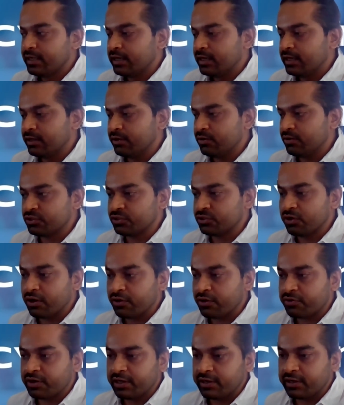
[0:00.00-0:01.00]
it's
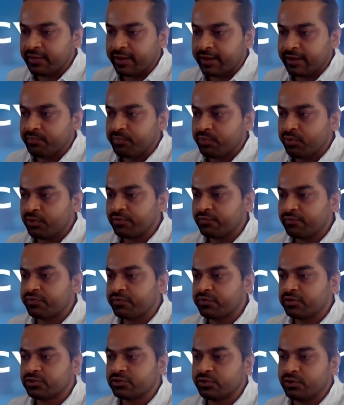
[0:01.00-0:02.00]
not really that important
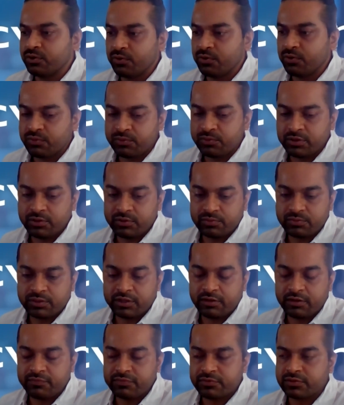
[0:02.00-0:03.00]
for us to go to a
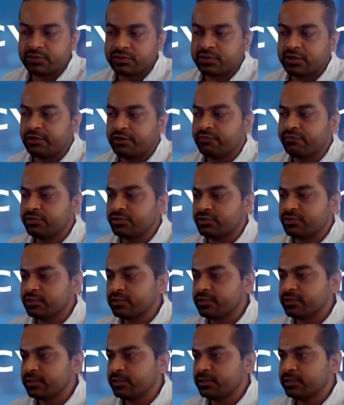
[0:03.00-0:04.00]
hotel for a site
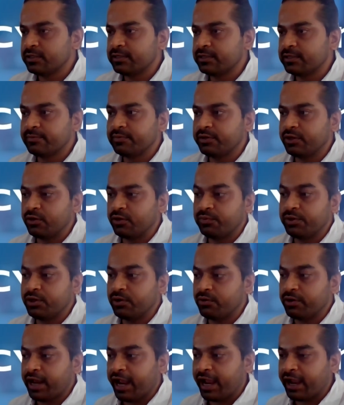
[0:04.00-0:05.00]
visit. We
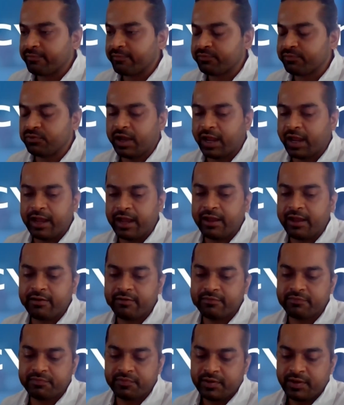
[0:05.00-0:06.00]
don't have to have